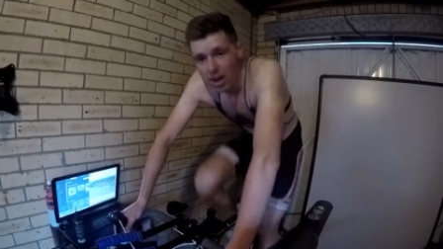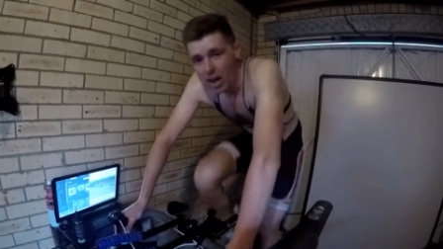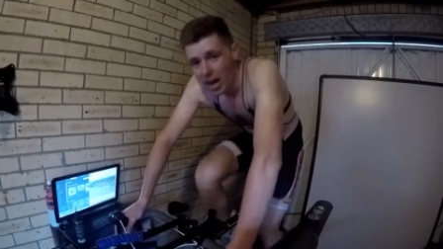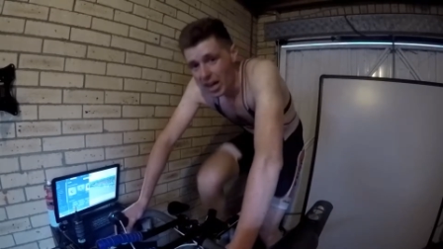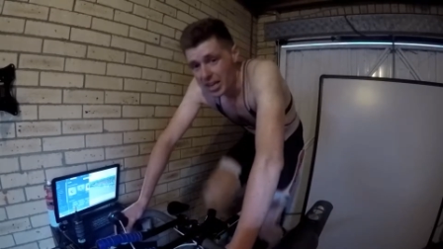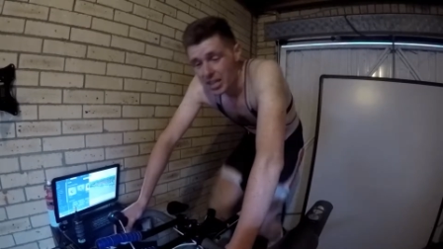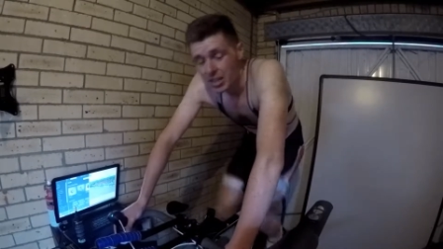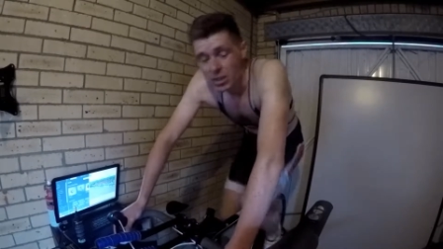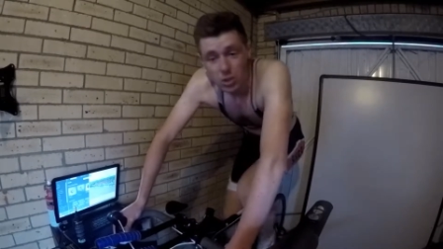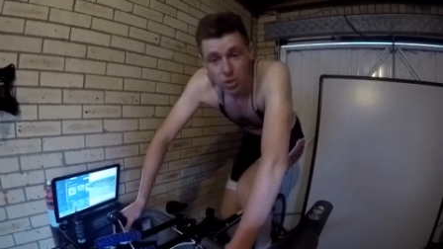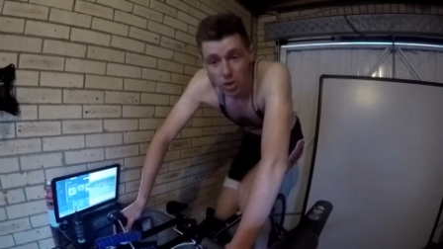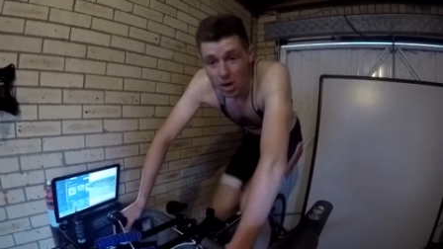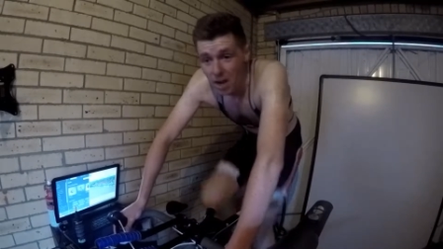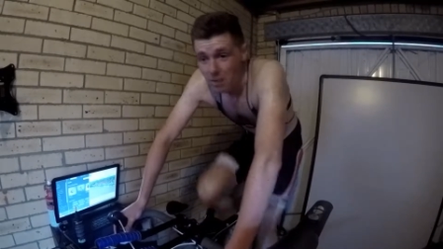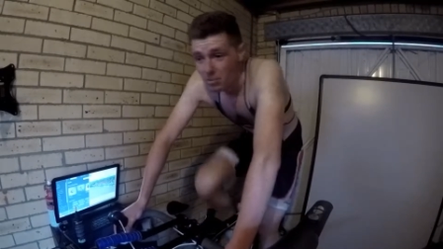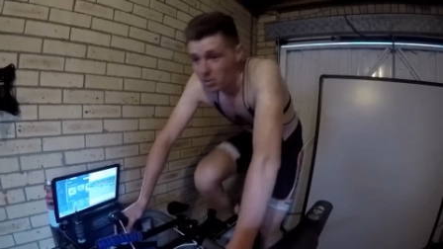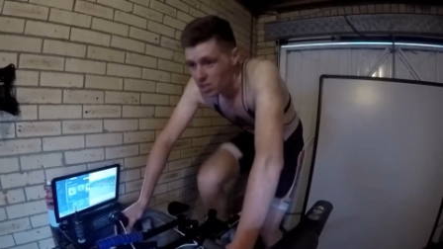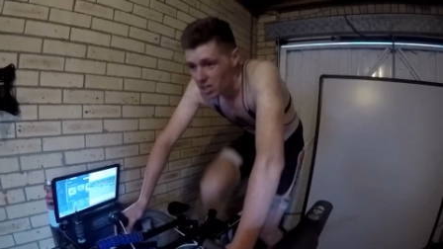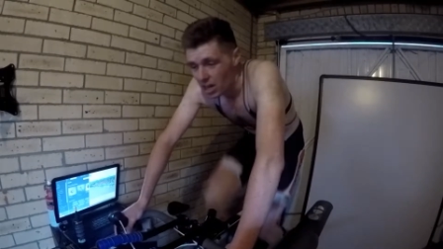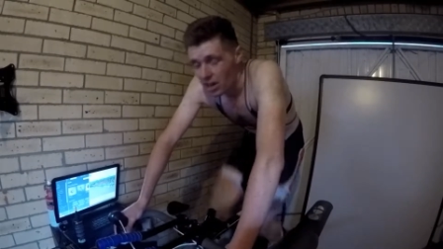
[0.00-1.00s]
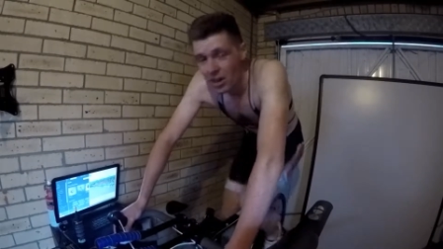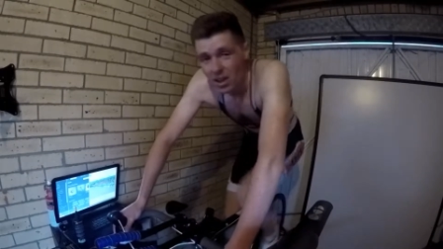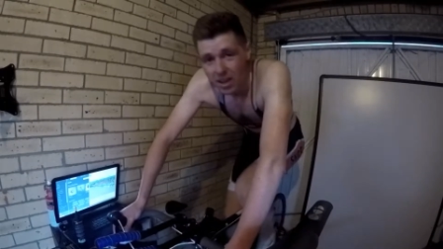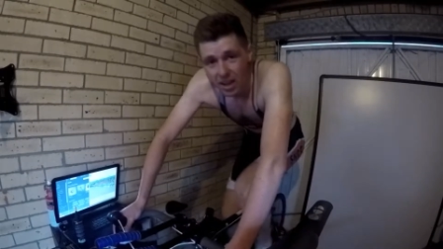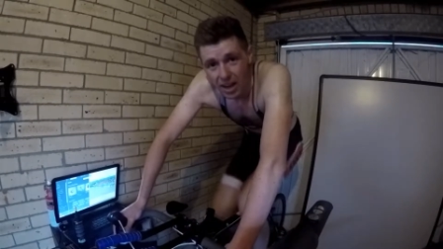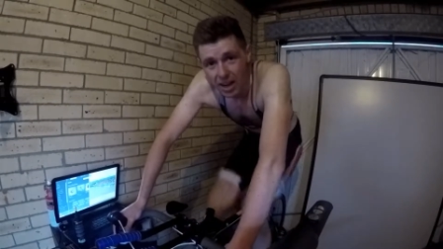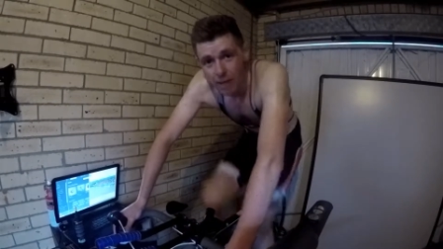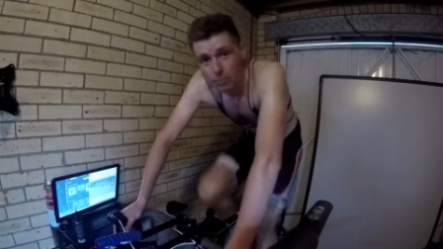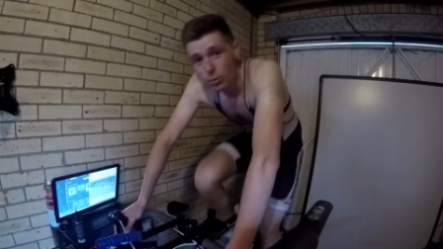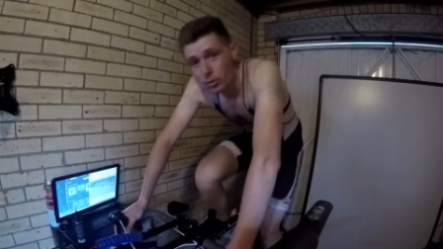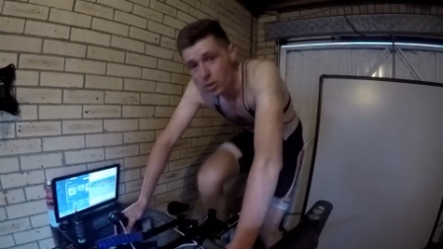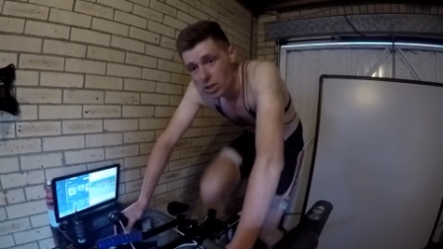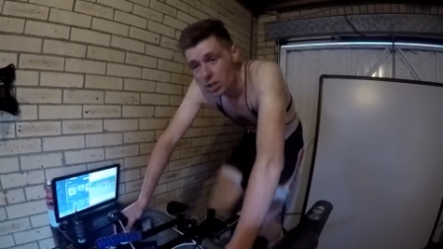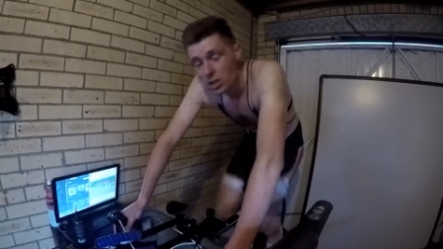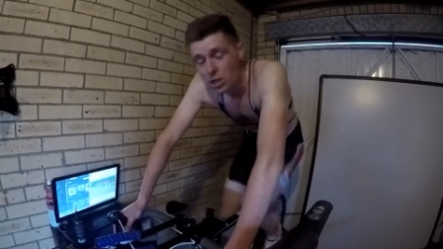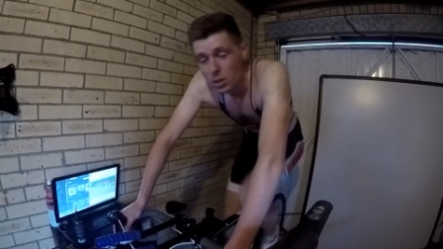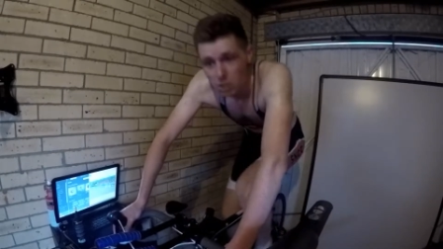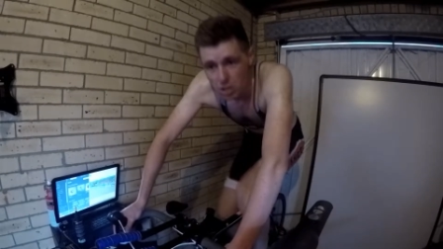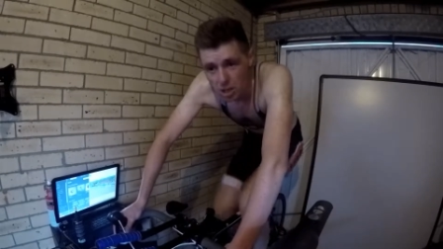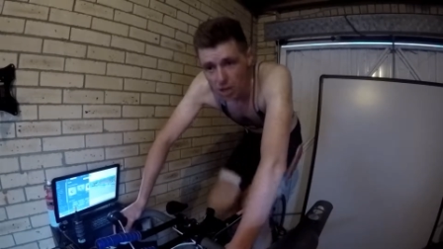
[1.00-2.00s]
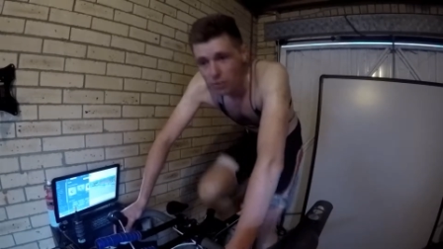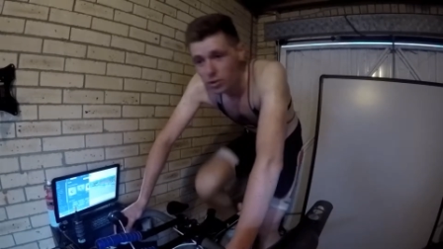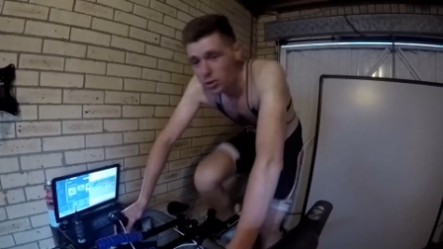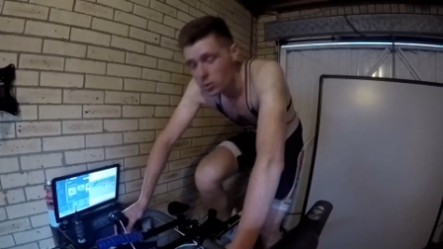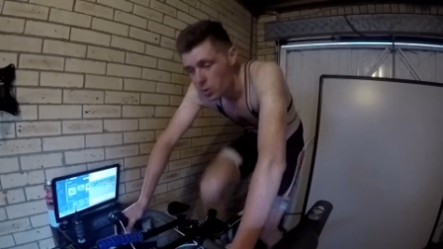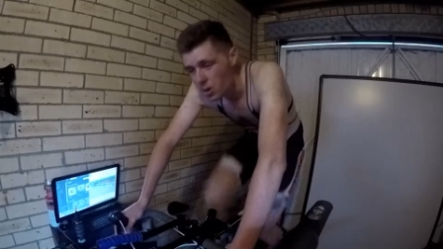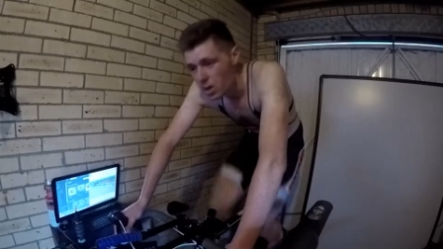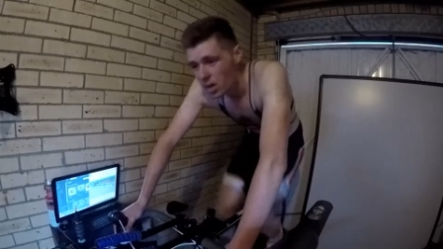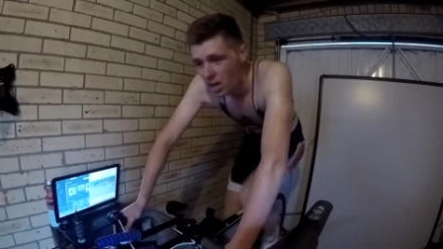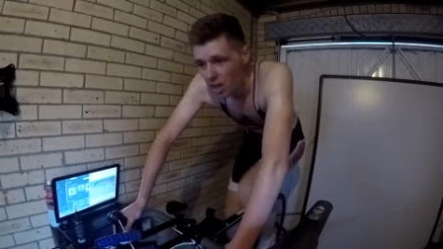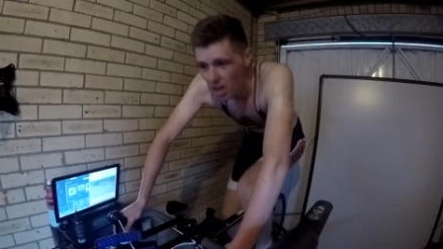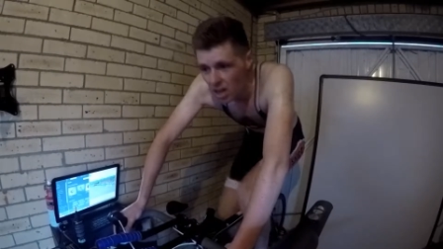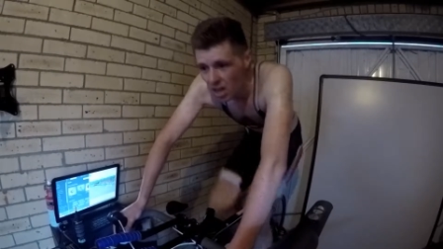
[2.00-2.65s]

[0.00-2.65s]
I need to train because I haven't been doing Tuesday off this week.